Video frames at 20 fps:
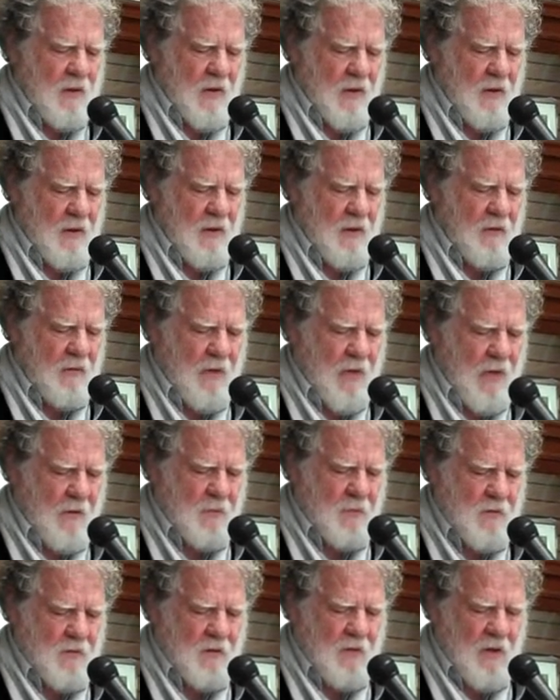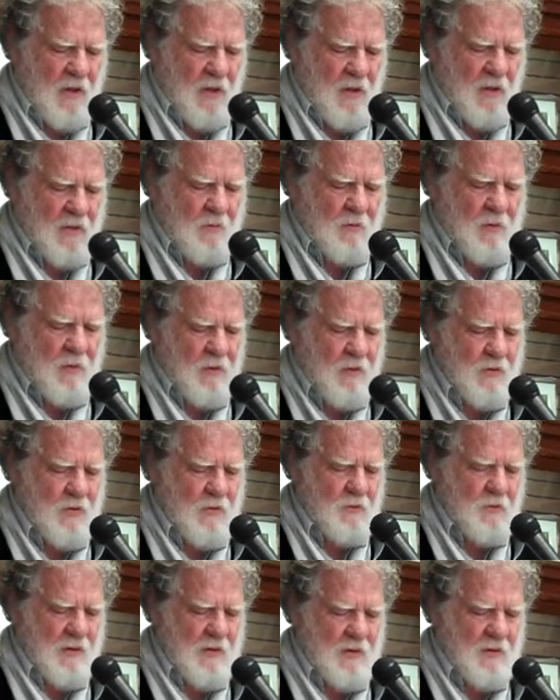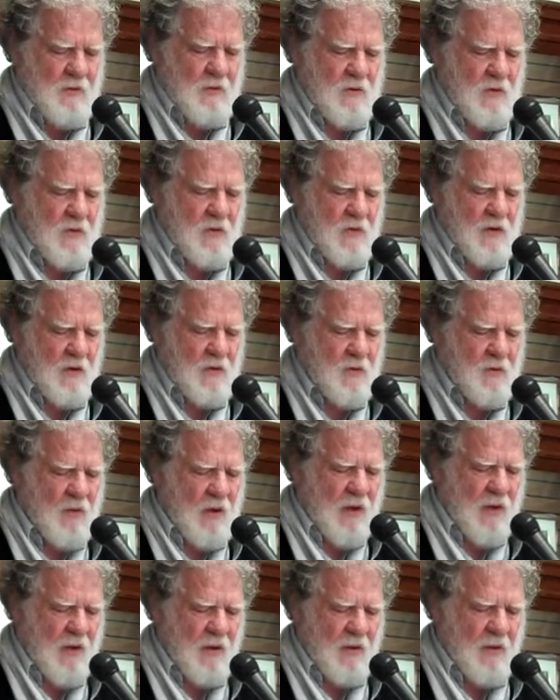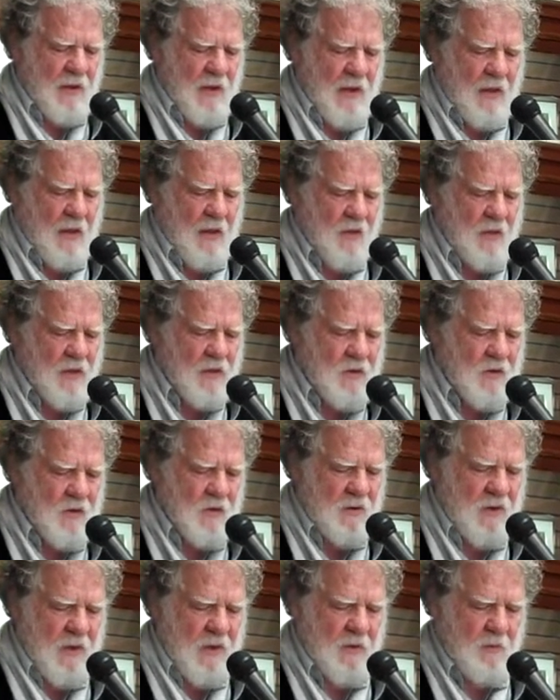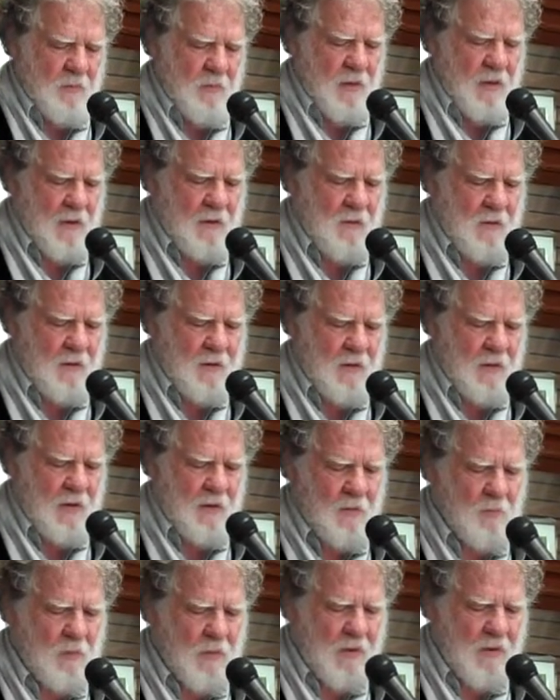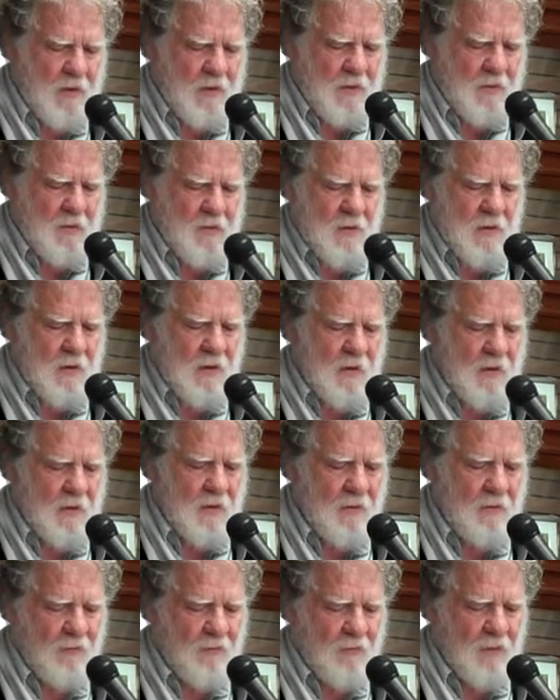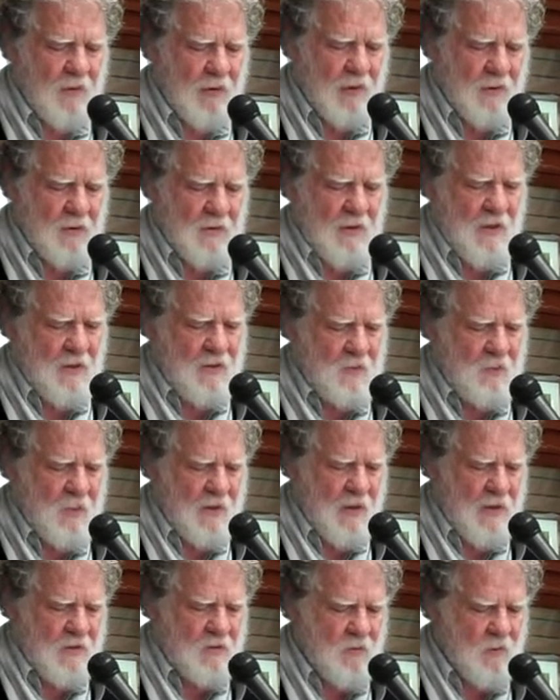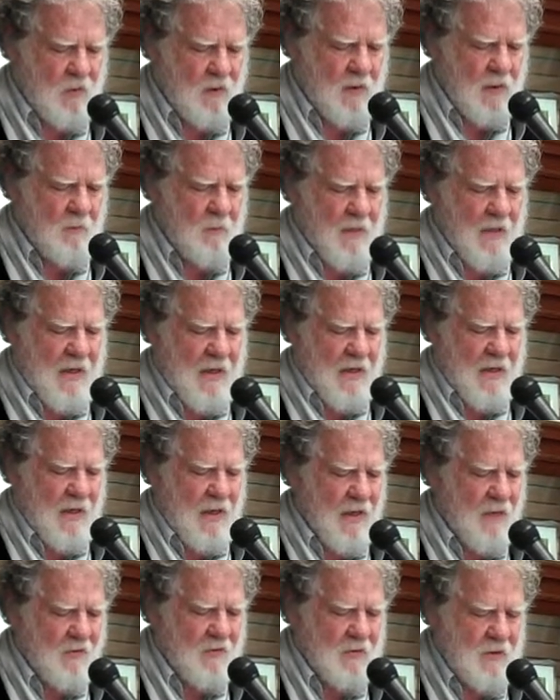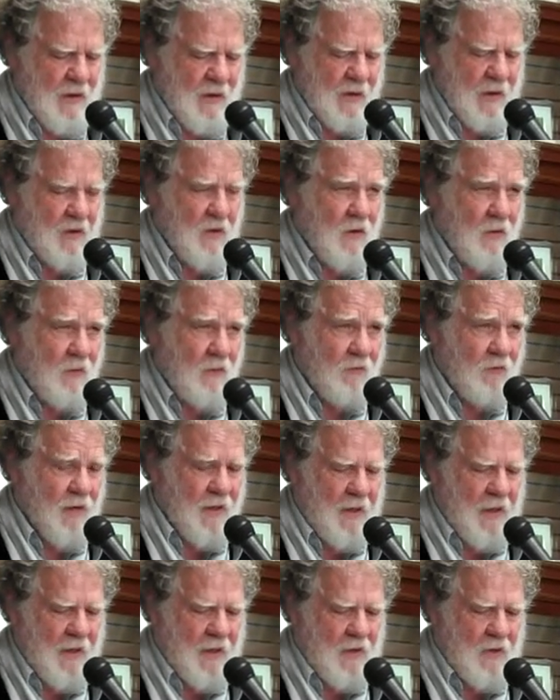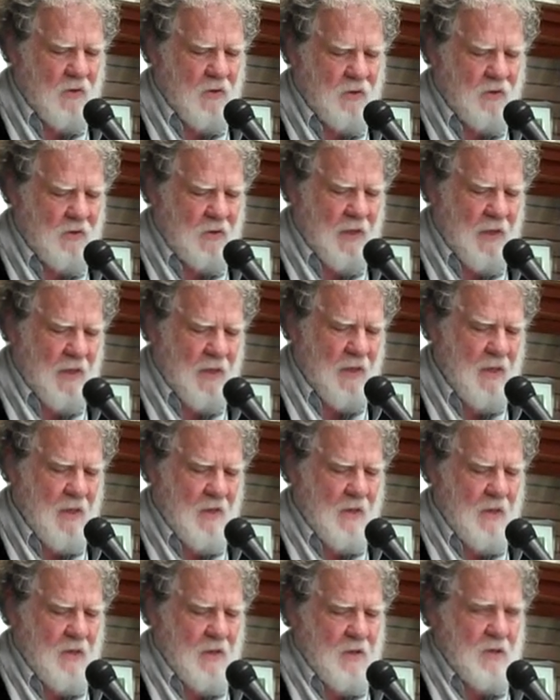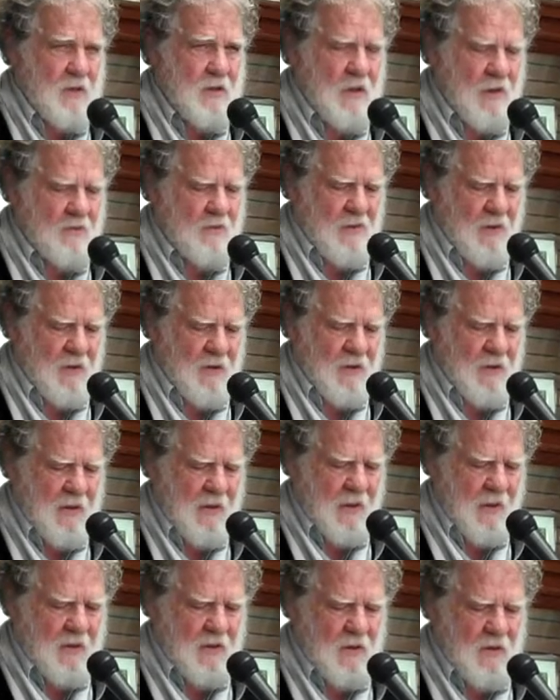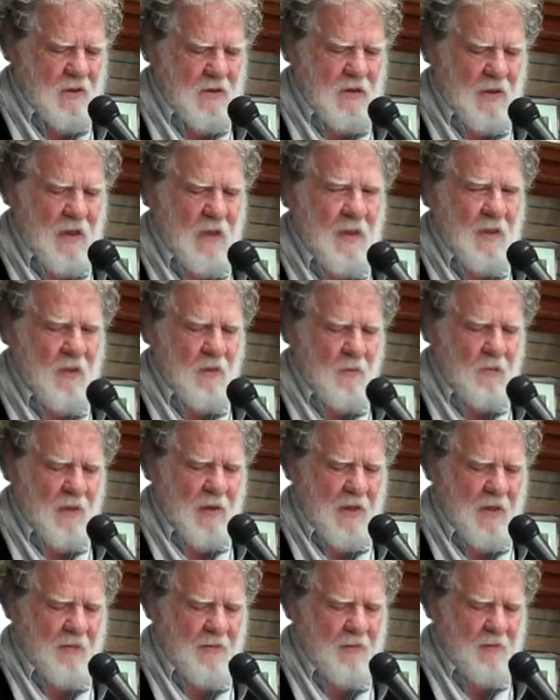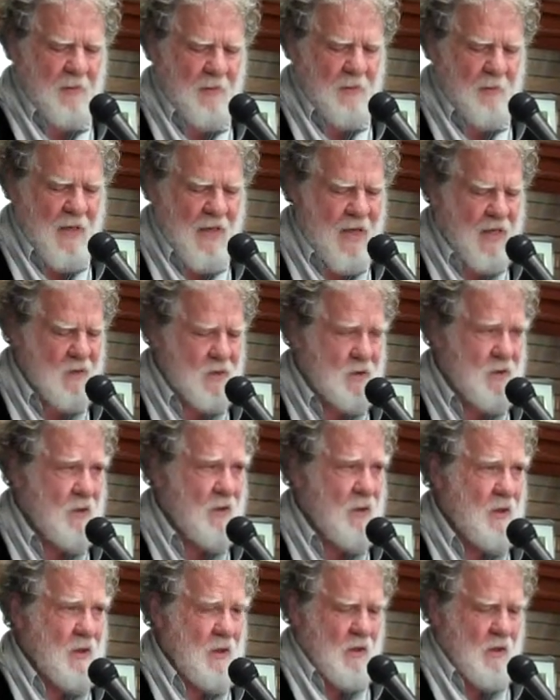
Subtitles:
candy wrappers, cosmos, and benzodrine, dragnet, luncheonette, make the scene play it straight if fate says best, really bad, half sad, oh fay, oh say, shuffle on down and slide away from the mass,